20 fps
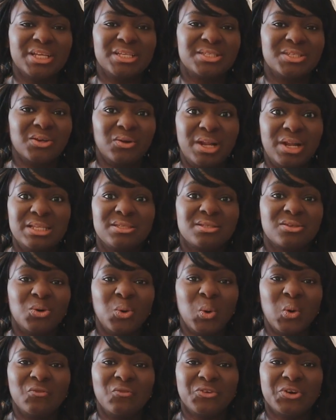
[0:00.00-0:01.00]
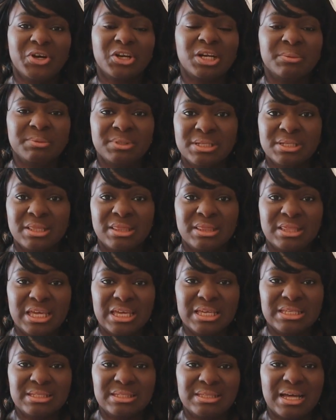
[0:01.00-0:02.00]
So let's go over a couple of the
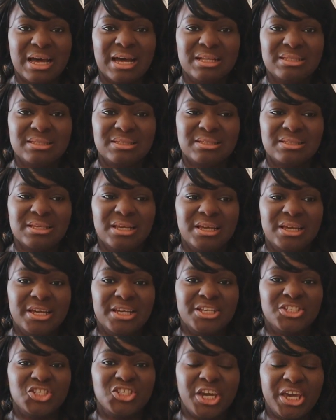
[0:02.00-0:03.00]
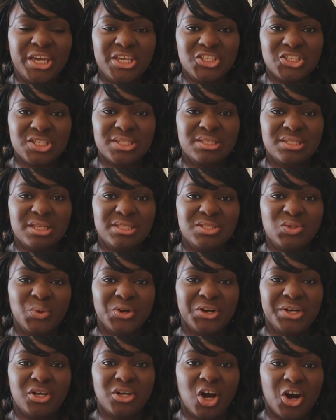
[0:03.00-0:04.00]
things that's changing since
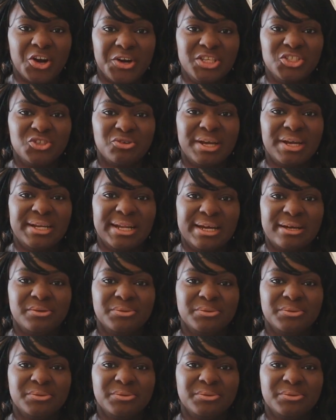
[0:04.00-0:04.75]
we're in orange right